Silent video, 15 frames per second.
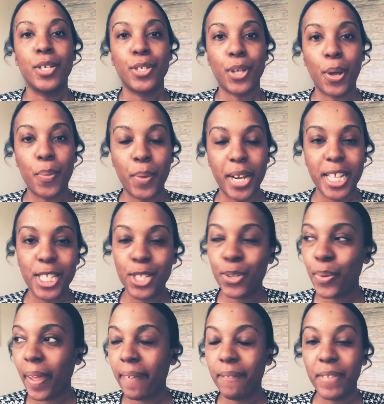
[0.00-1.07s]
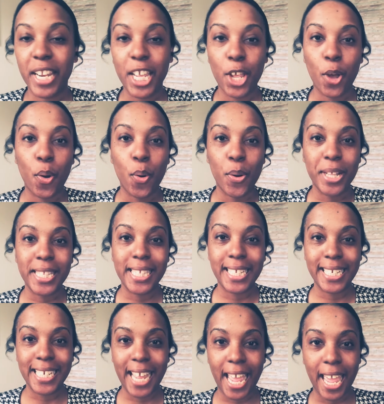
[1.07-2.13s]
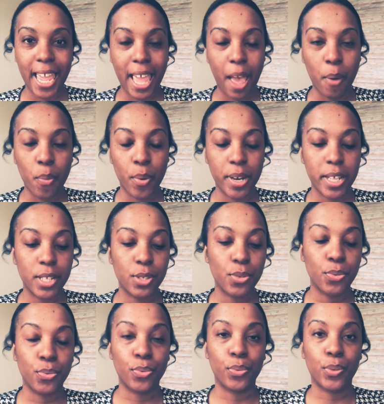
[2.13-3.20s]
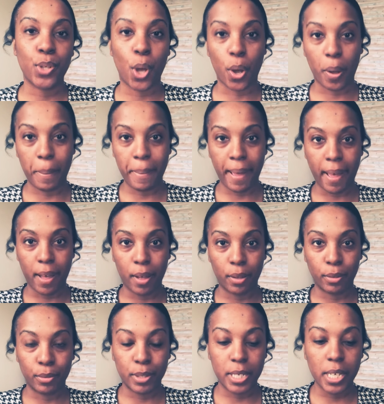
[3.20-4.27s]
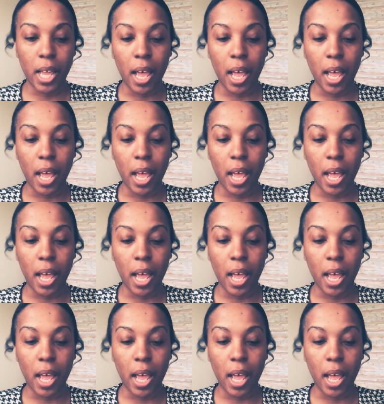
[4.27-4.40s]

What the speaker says: So I wanted to do a video on today. I wanted to talk about